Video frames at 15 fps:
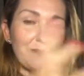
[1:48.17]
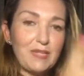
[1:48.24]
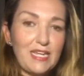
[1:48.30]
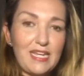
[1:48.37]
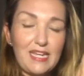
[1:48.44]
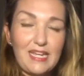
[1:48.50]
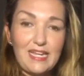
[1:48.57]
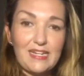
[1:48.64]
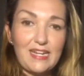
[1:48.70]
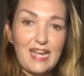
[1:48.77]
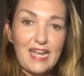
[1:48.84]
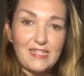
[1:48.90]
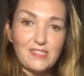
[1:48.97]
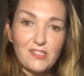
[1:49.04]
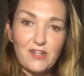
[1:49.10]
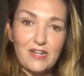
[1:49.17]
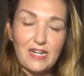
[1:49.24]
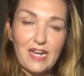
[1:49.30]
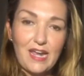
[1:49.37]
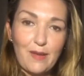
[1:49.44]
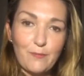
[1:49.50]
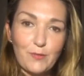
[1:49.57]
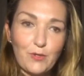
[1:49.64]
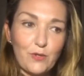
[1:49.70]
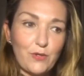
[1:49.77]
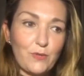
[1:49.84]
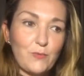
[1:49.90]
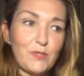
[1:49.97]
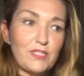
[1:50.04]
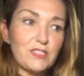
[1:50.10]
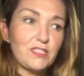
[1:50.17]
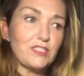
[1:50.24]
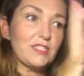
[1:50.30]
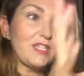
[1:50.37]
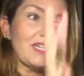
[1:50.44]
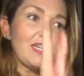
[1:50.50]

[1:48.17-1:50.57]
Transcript: being in Cancer and Capricorn, which